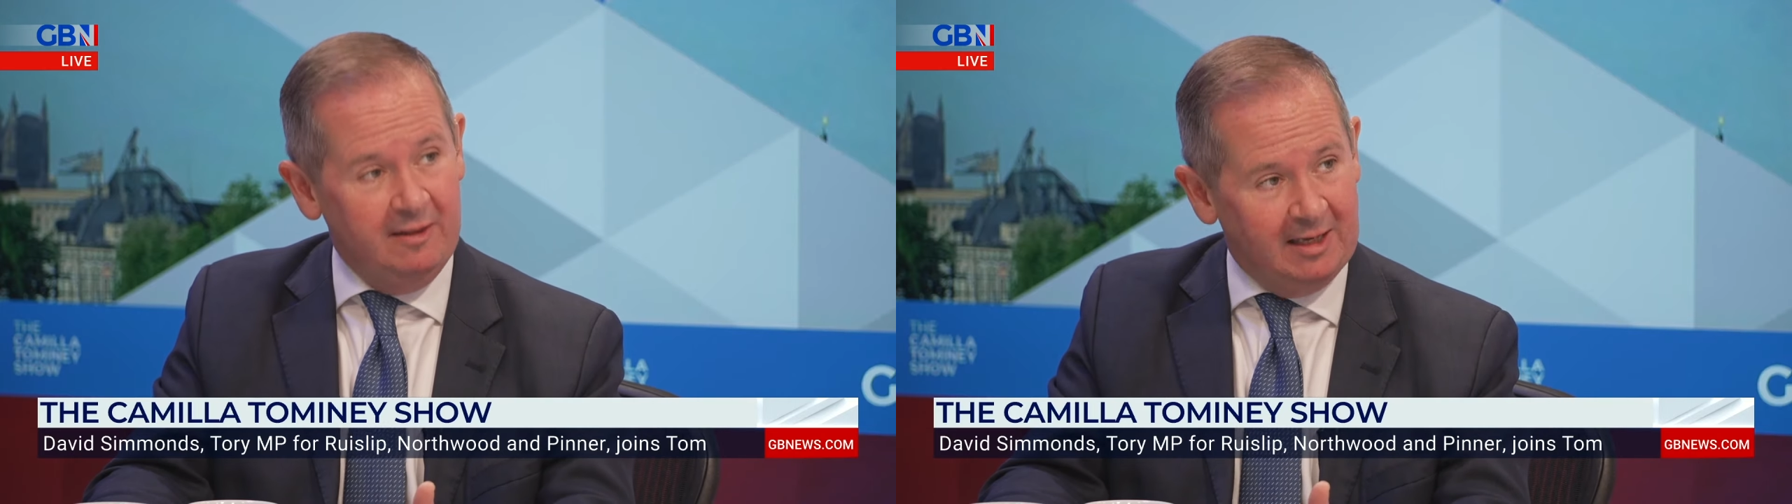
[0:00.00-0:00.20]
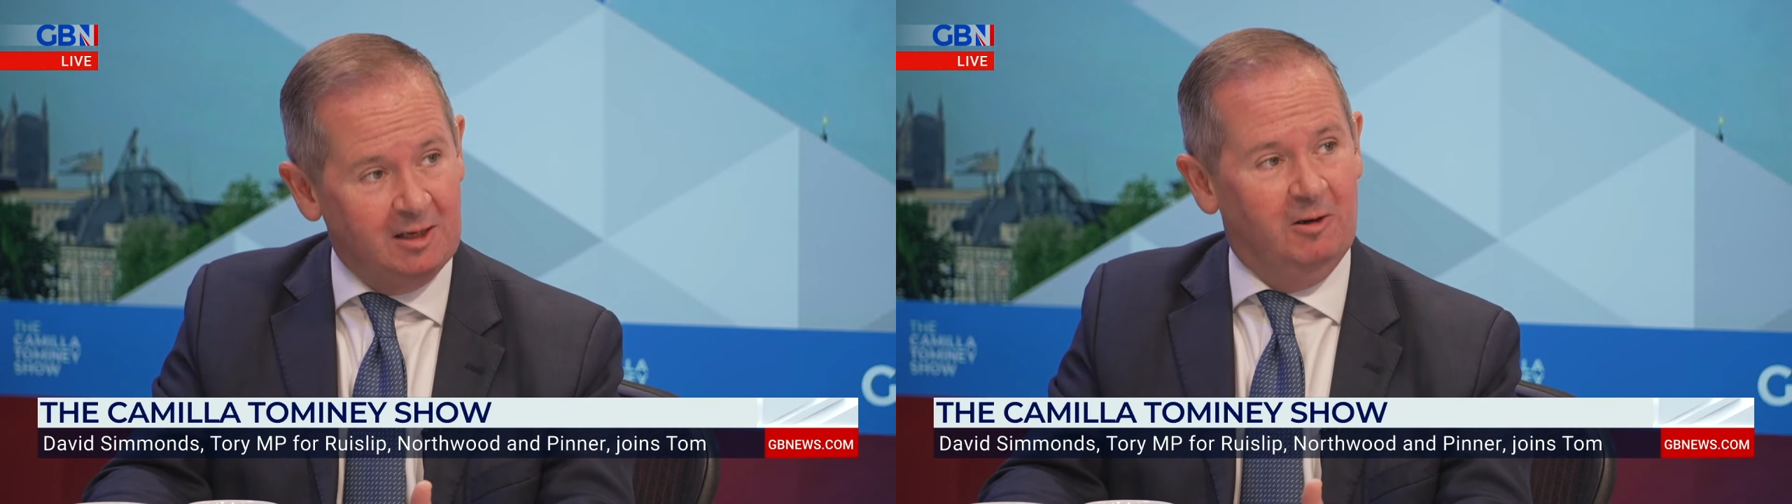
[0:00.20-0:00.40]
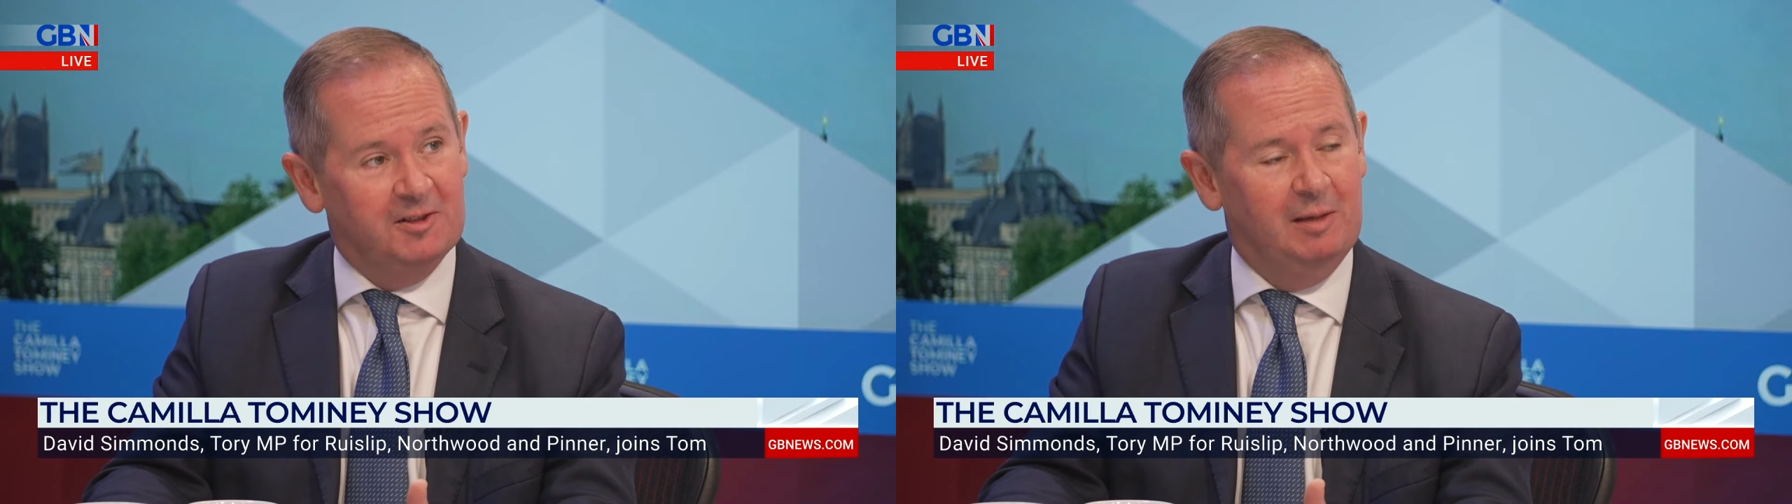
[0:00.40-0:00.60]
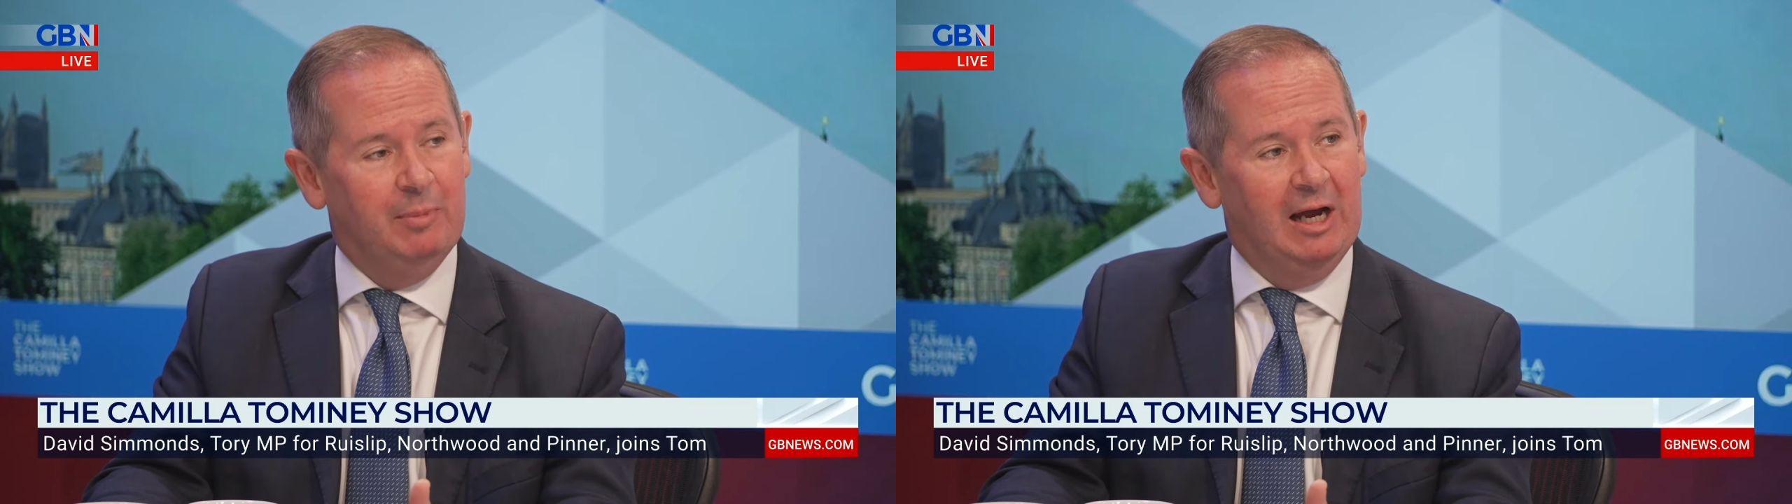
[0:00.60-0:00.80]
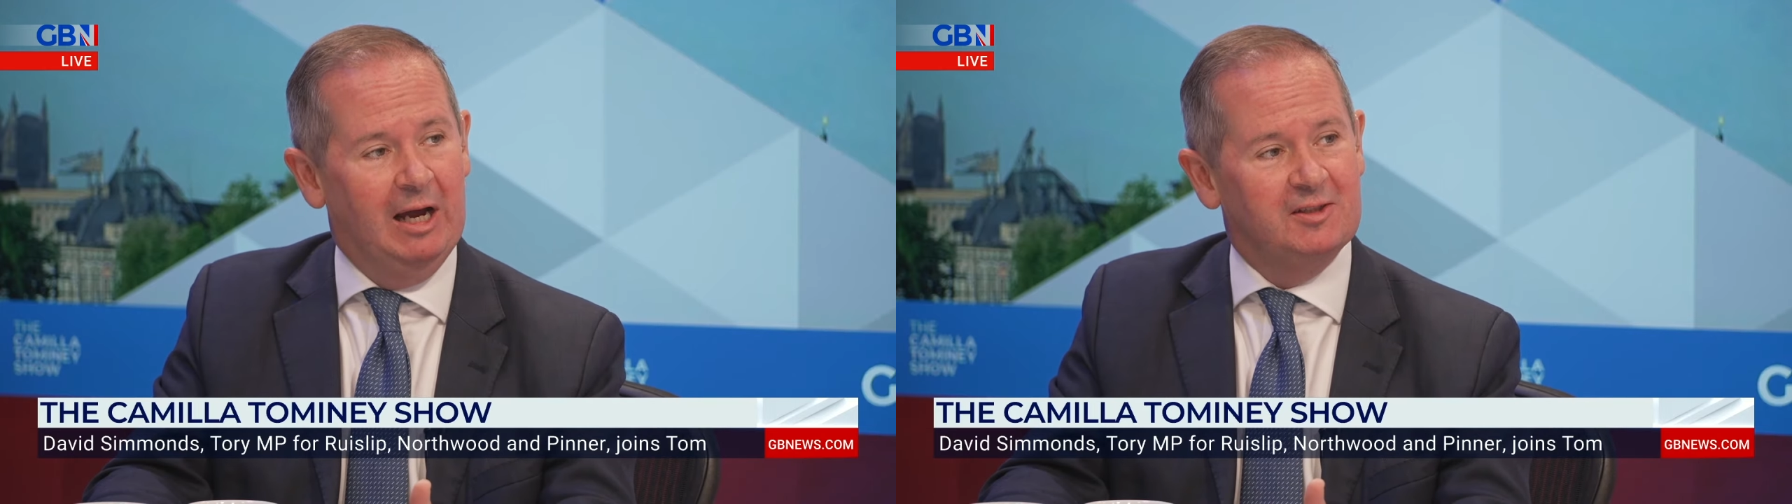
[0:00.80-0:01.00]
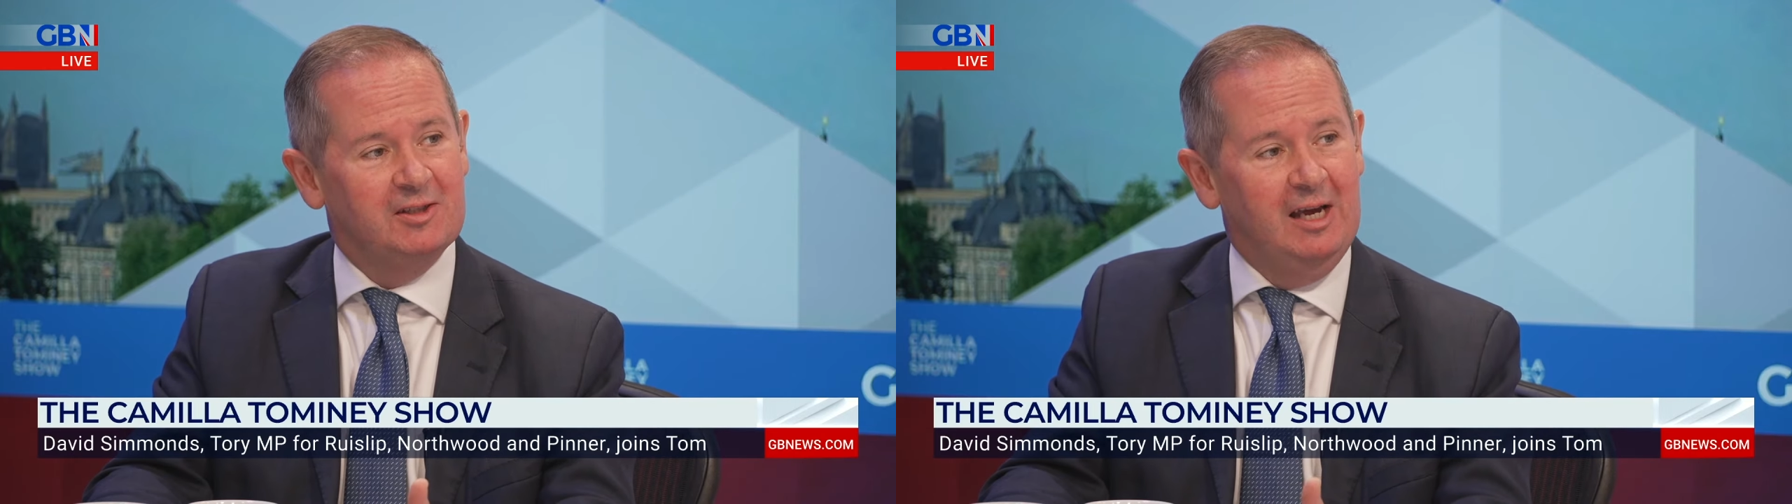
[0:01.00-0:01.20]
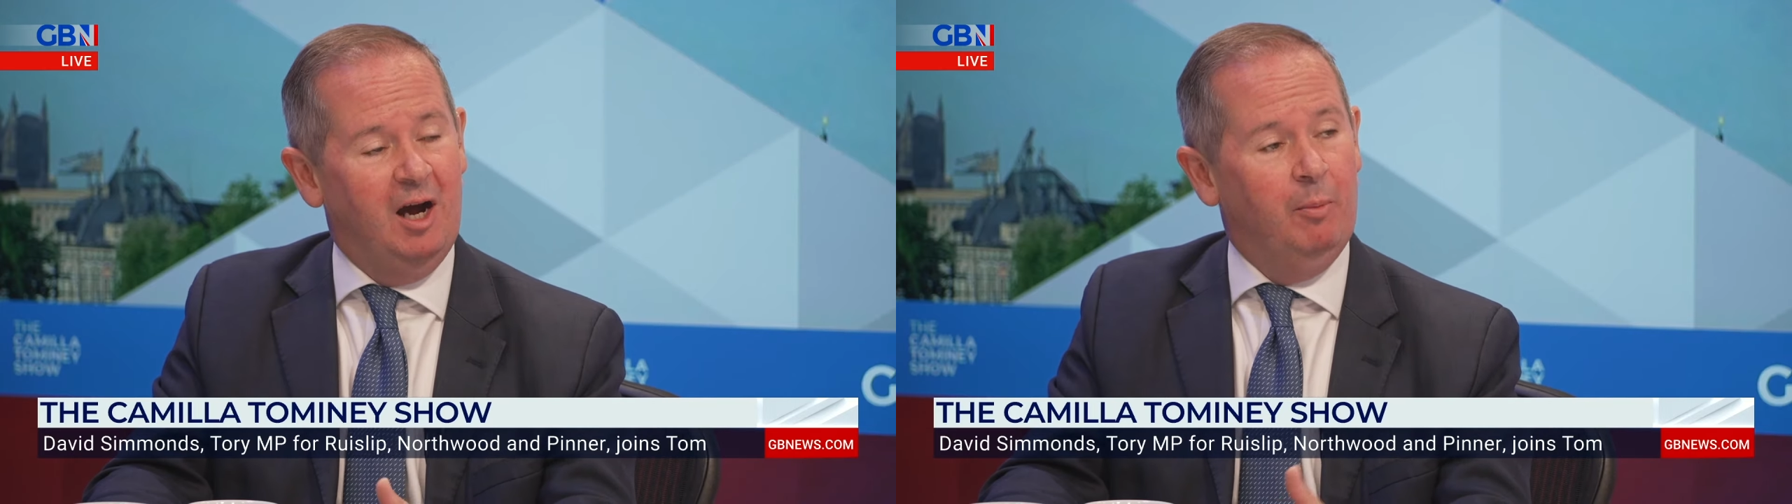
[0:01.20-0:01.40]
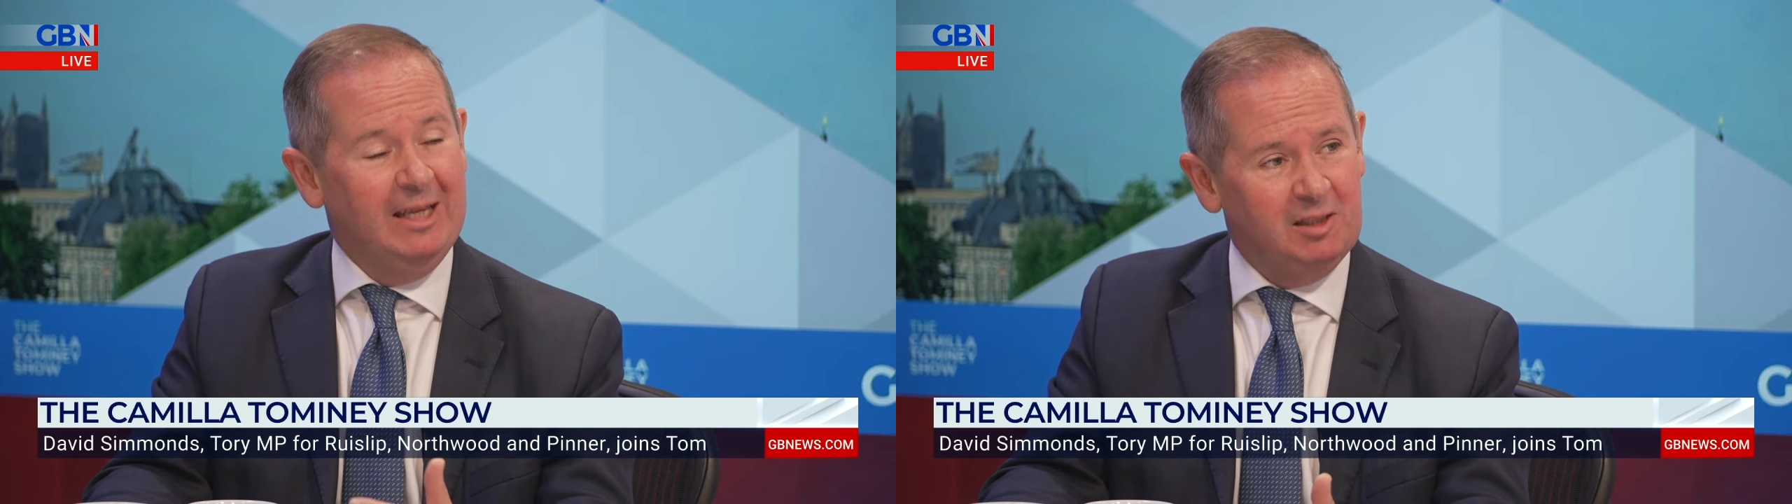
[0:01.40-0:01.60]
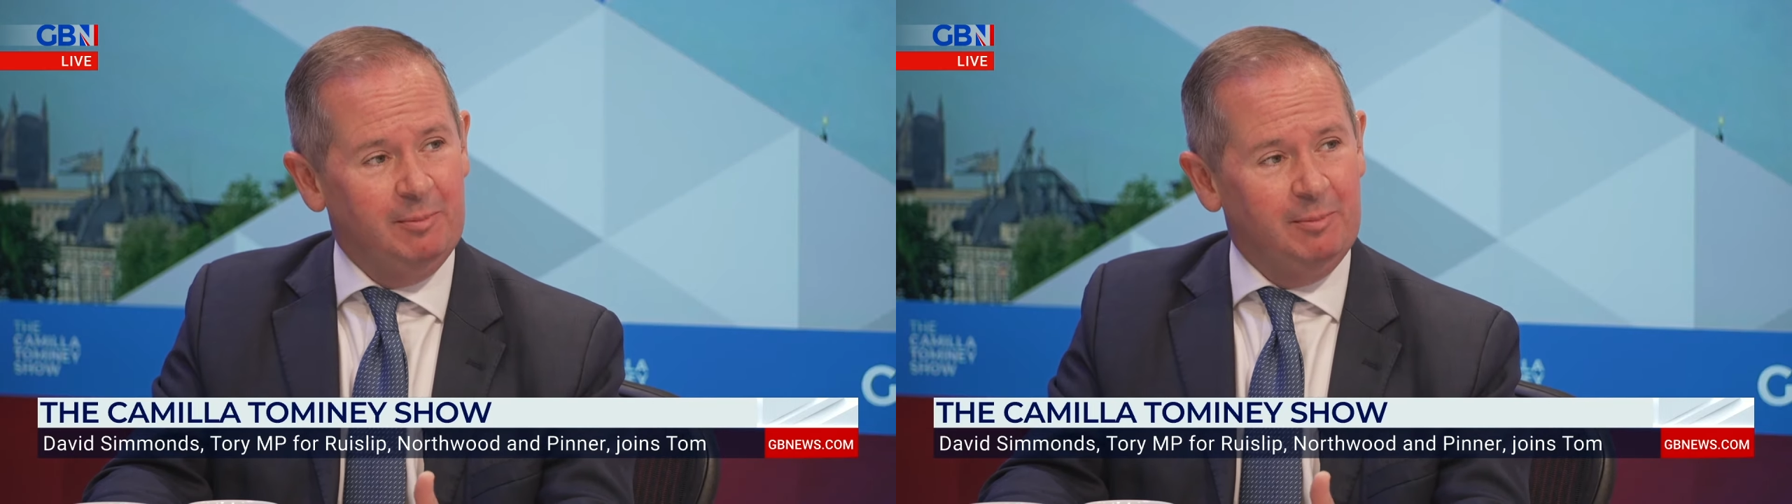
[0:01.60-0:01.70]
in the way they cast their ballots.